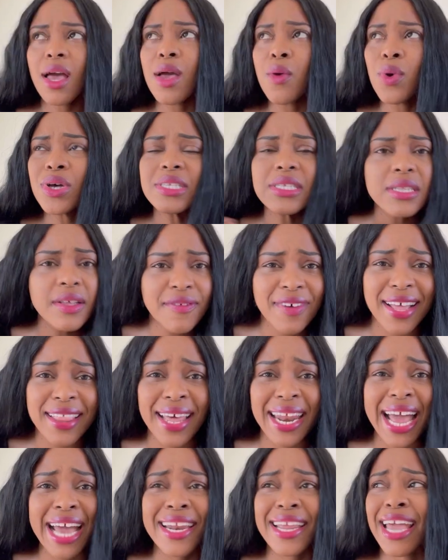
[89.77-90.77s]
It wasn't the fact that
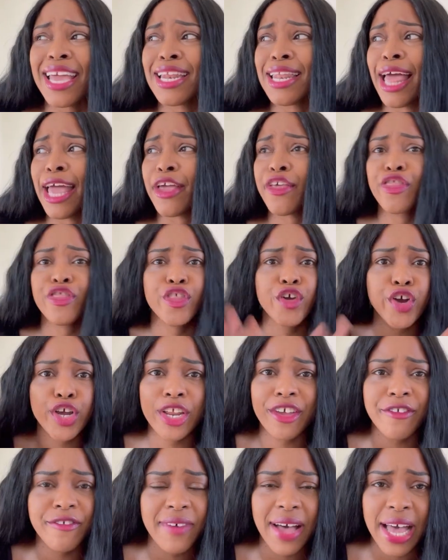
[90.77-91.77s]
I gained like
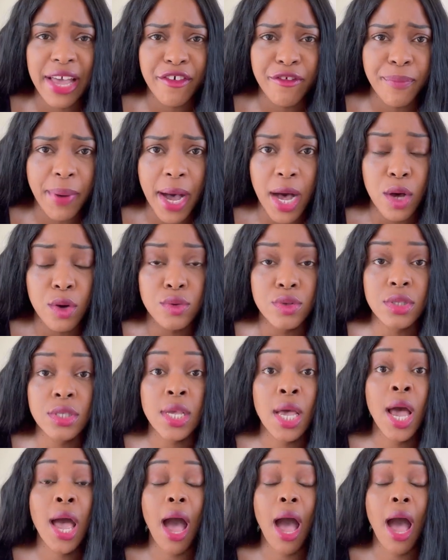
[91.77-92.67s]
35 pounds.